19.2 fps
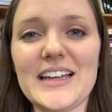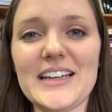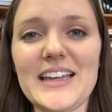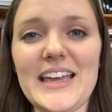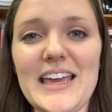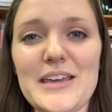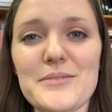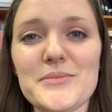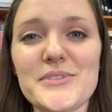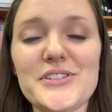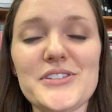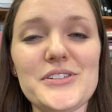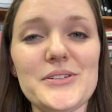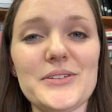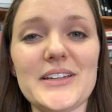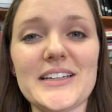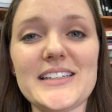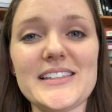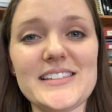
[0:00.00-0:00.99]
aims to
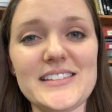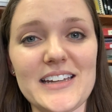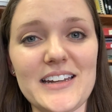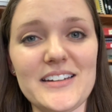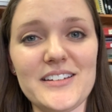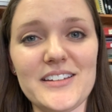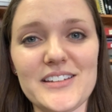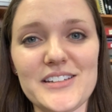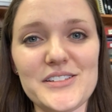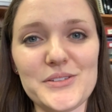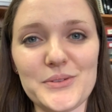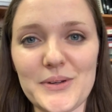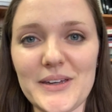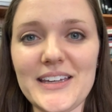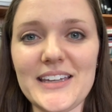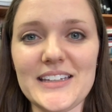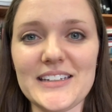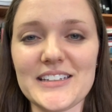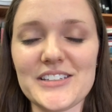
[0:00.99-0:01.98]
extend the
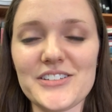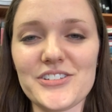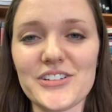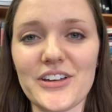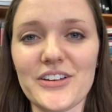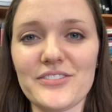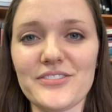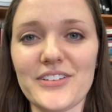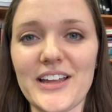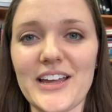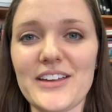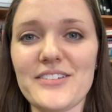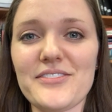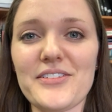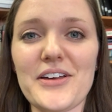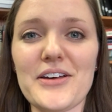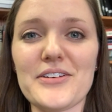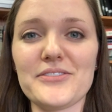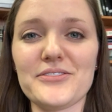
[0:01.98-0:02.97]
squeakiness shelf life
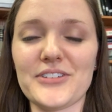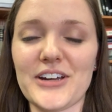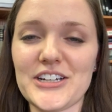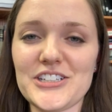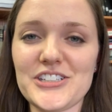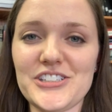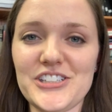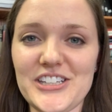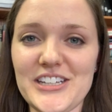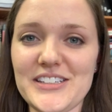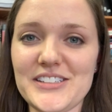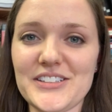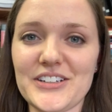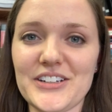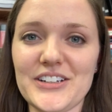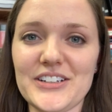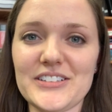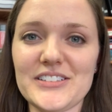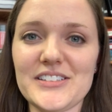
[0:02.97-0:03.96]
of fresh cheese
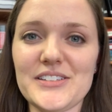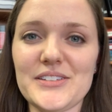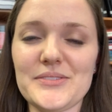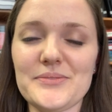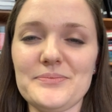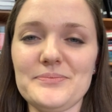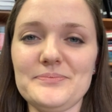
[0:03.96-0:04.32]
curds.